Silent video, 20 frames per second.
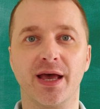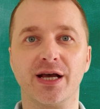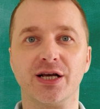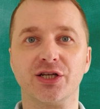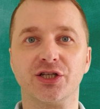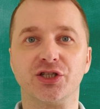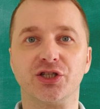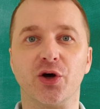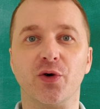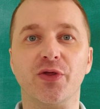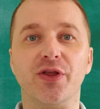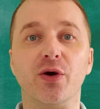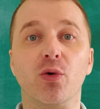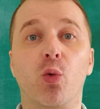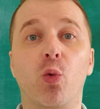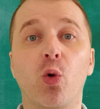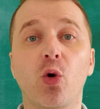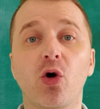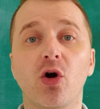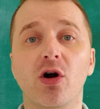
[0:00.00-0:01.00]
So the
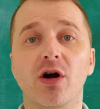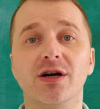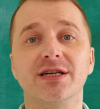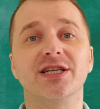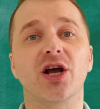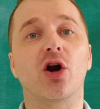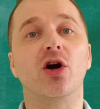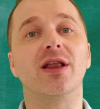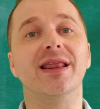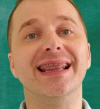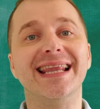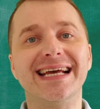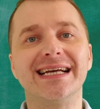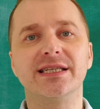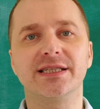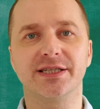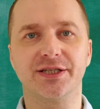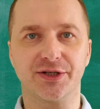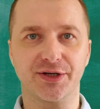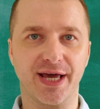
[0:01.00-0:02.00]
words are
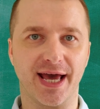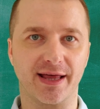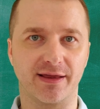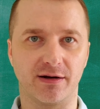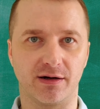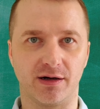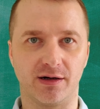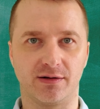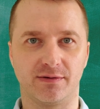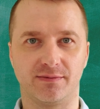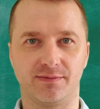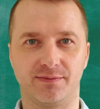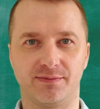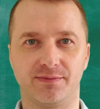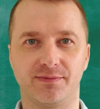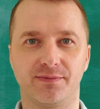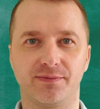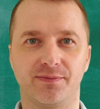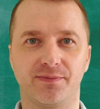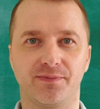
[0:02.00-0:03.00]
linked together.
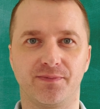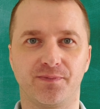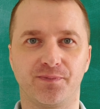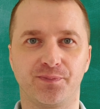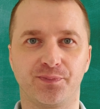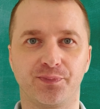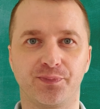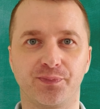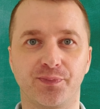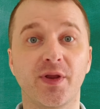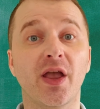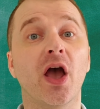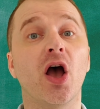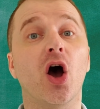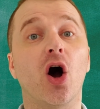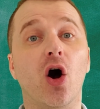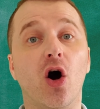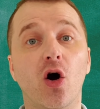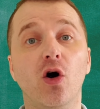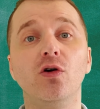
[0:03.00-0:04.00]

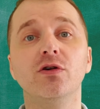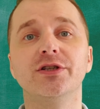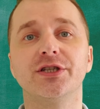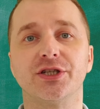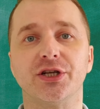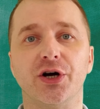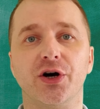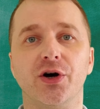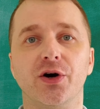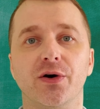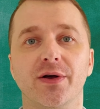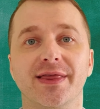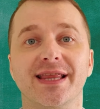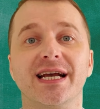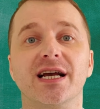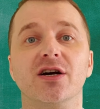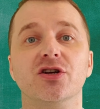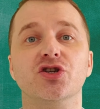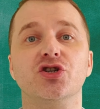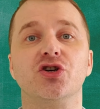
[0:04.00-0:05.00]
Also, the
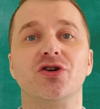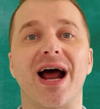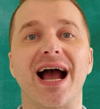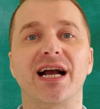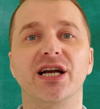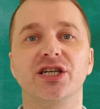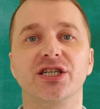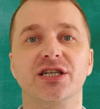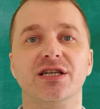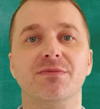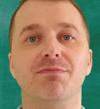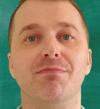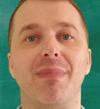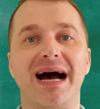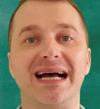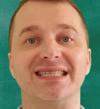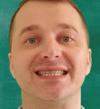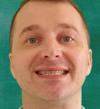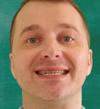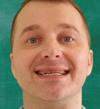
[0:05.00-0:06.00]
contraction
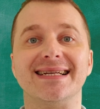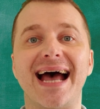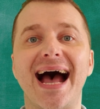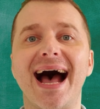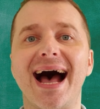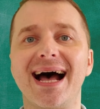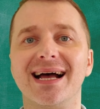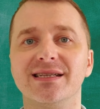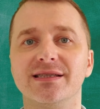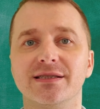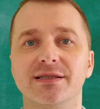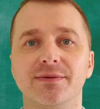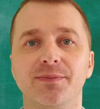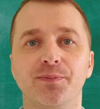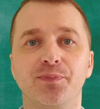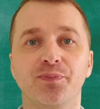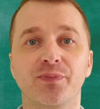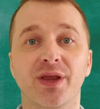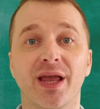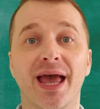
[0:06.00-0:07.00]
must not
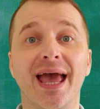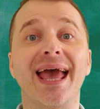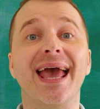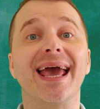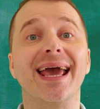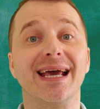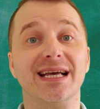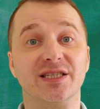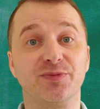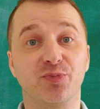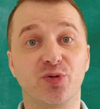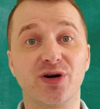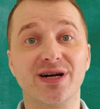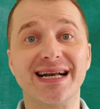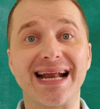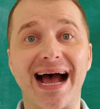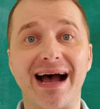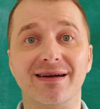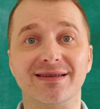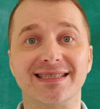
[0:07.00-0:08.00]
is
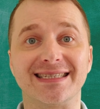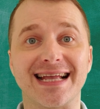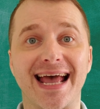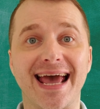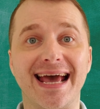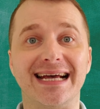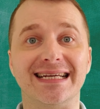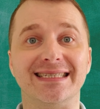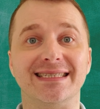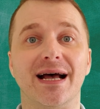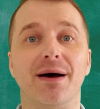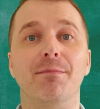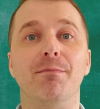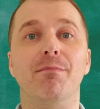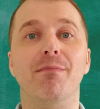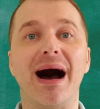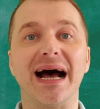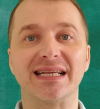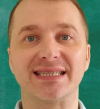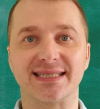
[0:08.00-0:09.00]
pronounced as
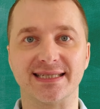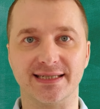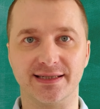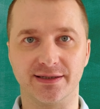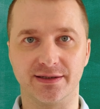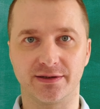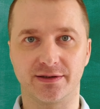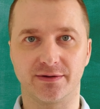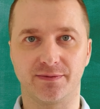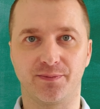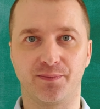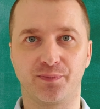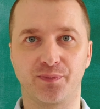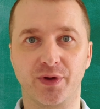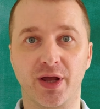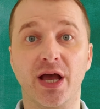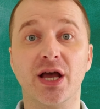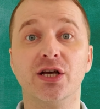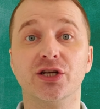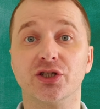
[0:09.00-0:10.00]
mustn't.
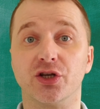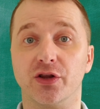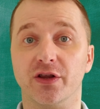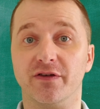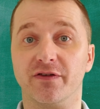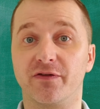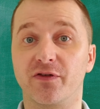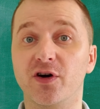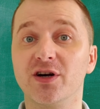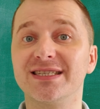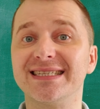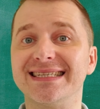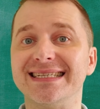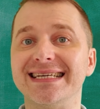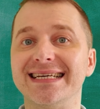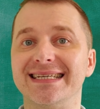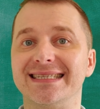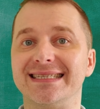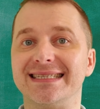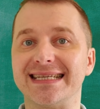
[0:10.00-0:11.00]
So the first T
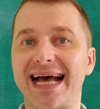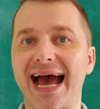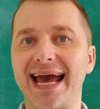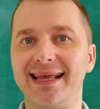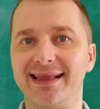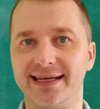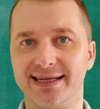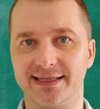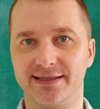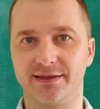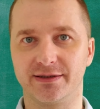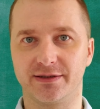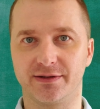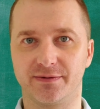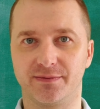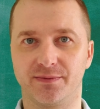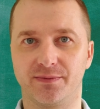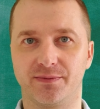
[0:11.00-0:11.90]
is silent.